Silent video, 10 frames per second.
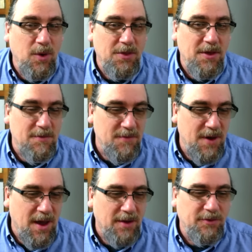with
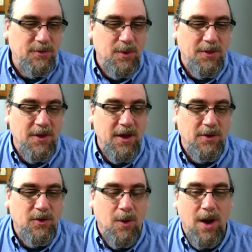events with a
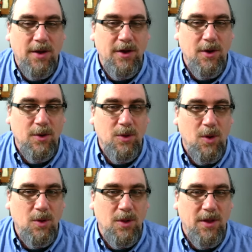talk here
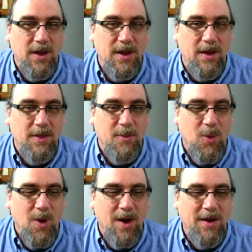locally in the
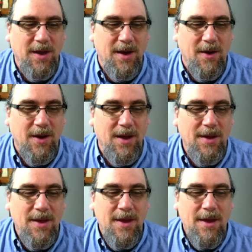Milwaukee
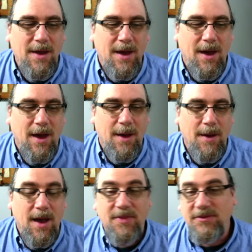area uh,
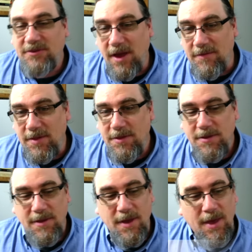on the seventh,
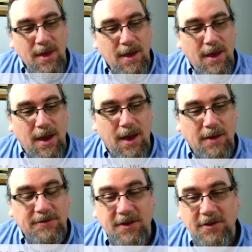
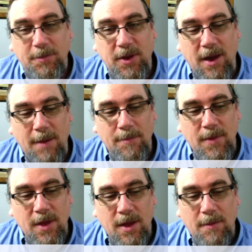uh, six p m
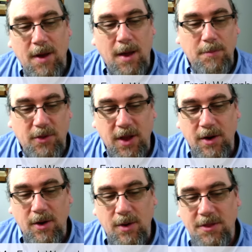on
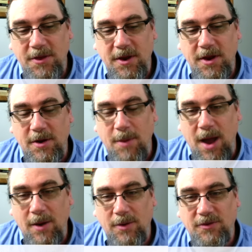Plato, Athenian
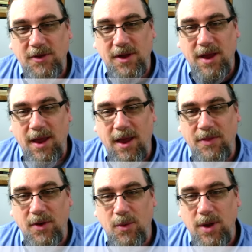Democracy,
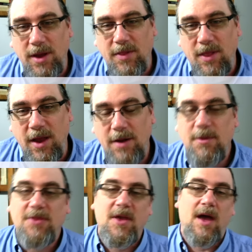and the Greek
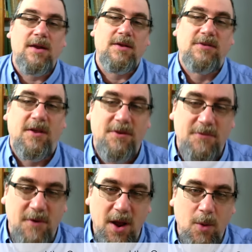Enlightenment. That is at the
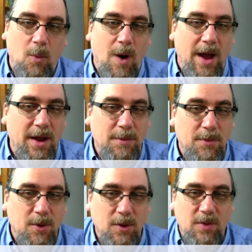Frank
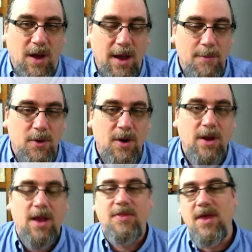Weinberg
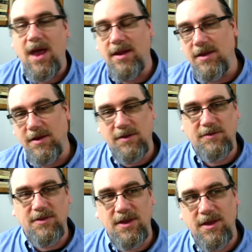Library, and that
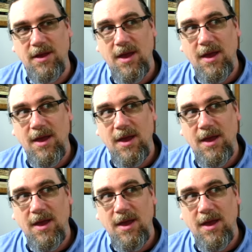is the